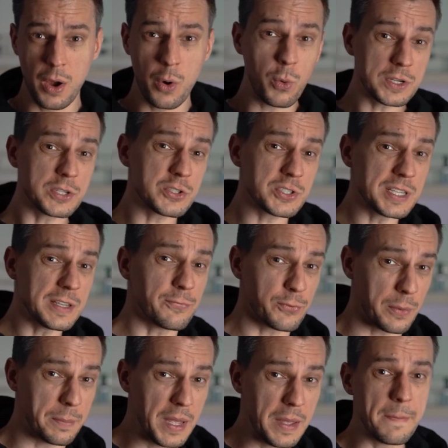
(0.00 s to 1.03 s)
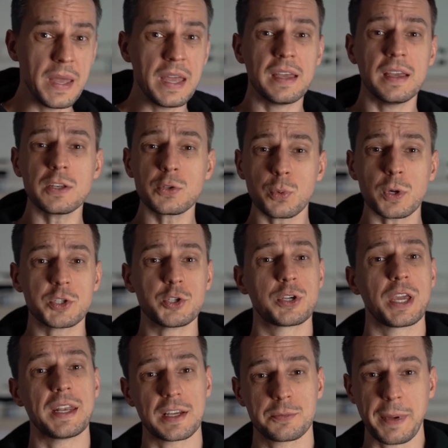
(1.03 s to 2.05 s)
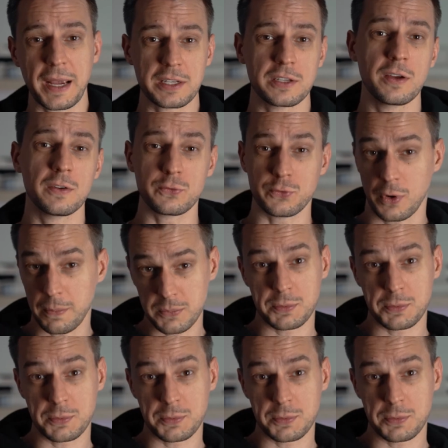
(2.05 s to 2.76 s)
What you see from him is what you can expect from